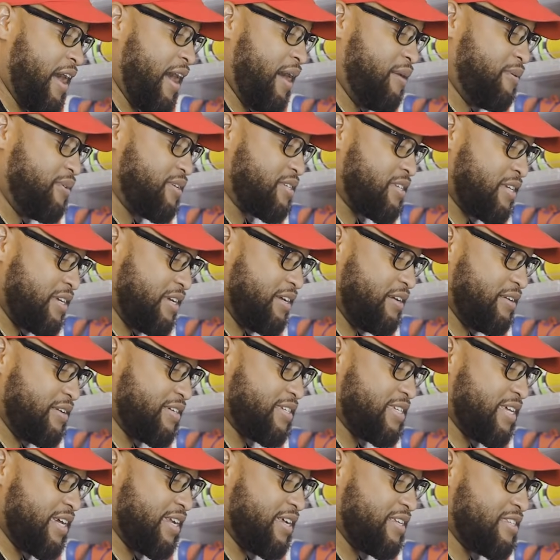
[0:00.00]
I was here in
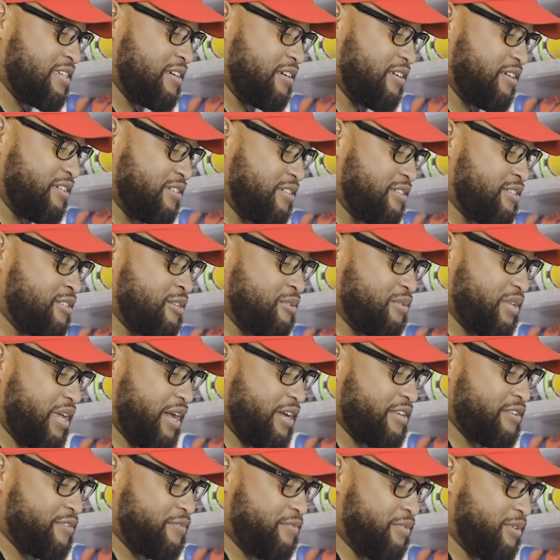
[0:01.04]
San Antonio, it was
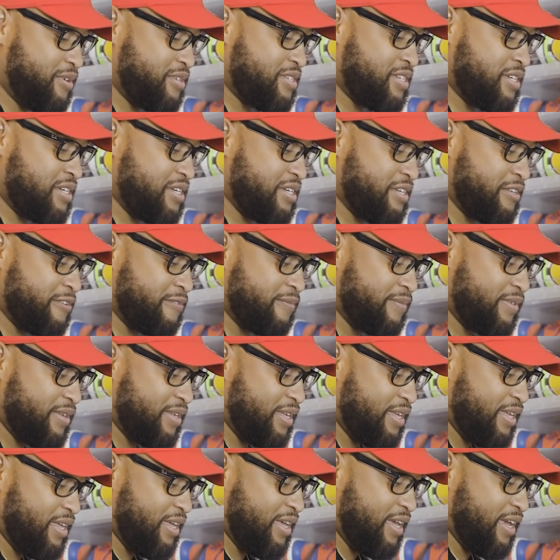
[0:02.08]
2014.
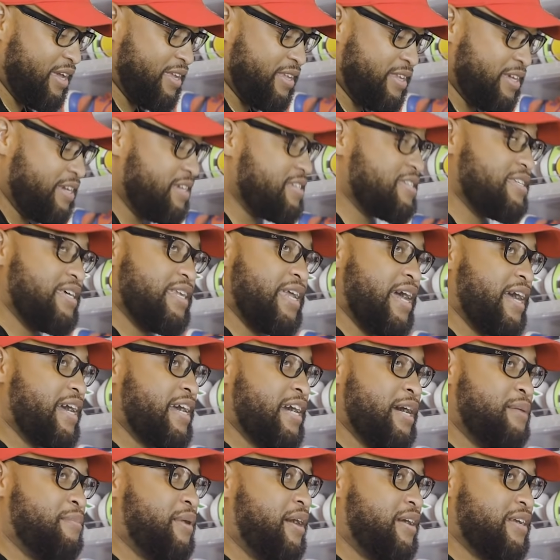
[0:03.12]
And these did not
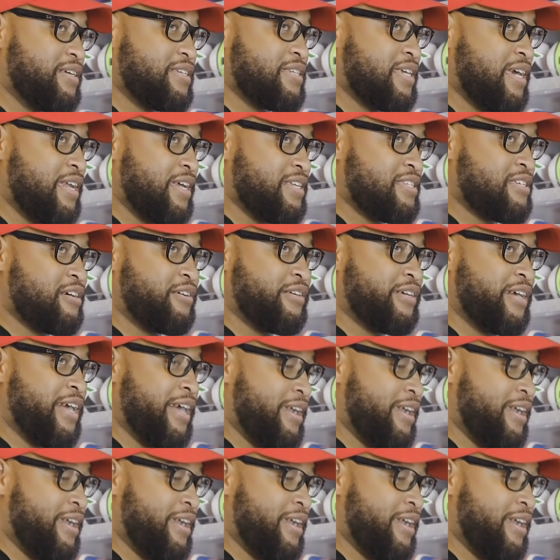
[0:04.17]
come out in San Antonio